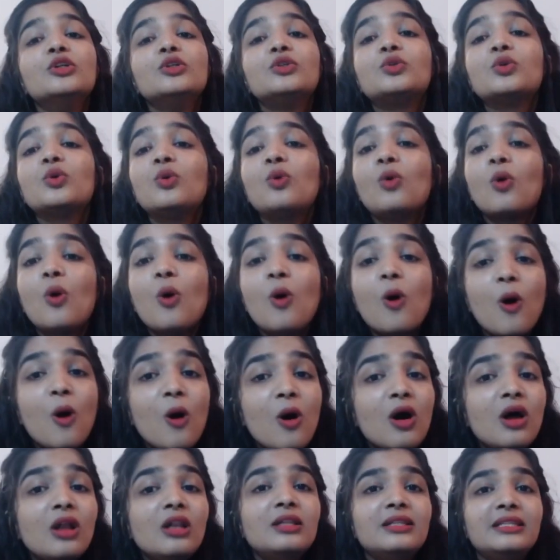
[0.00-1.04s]
so
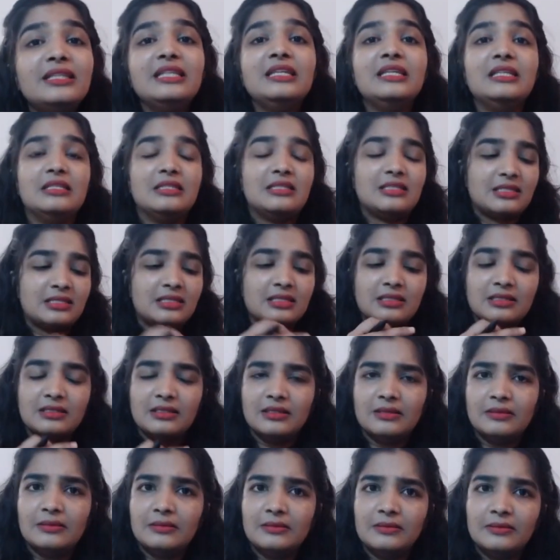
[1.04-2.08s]
all these,
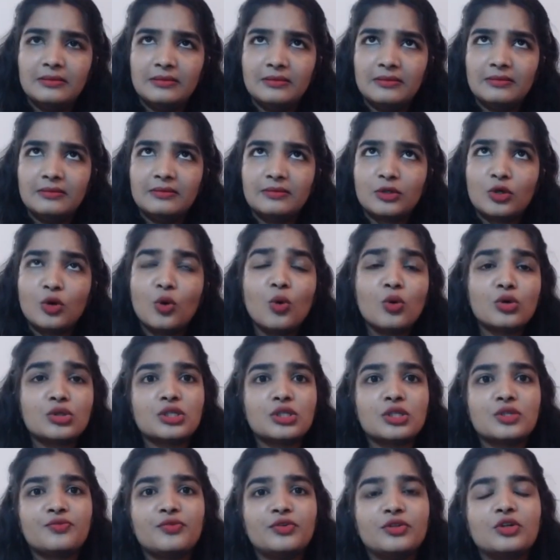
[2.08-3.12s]
the
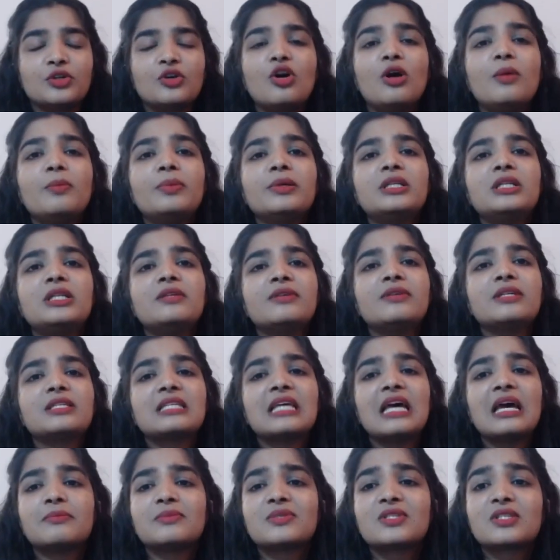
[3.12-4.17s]
courses for the competitive
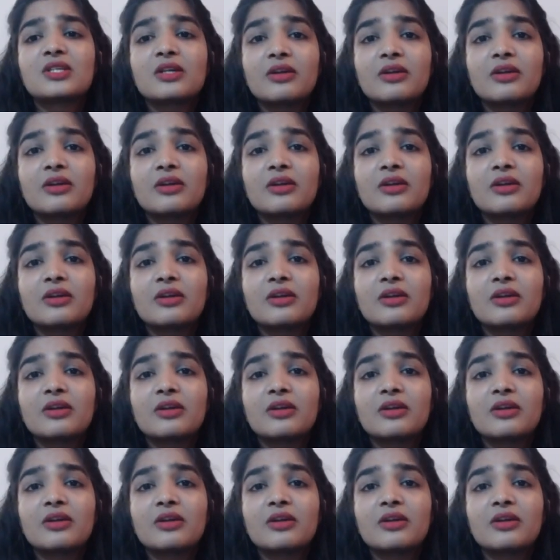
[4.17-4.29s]
exams,